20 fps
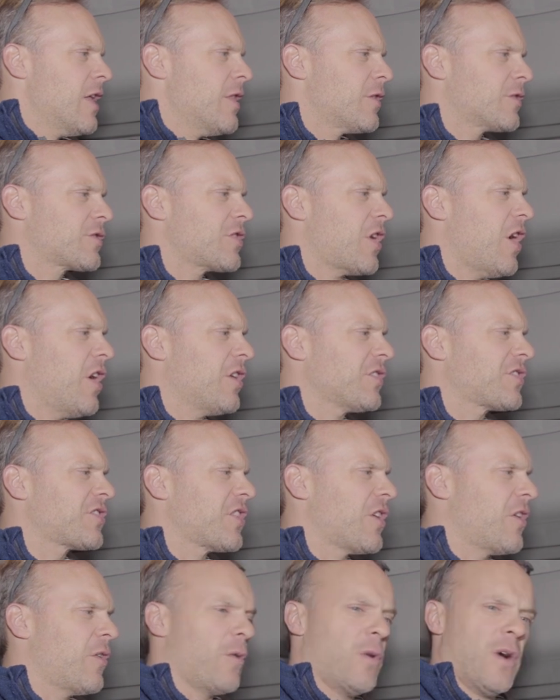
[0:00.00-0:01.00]
There's
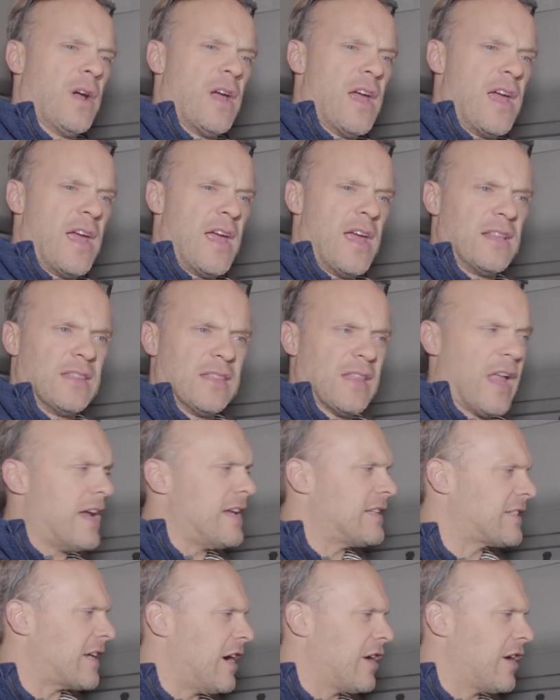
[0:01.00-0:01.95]
also a light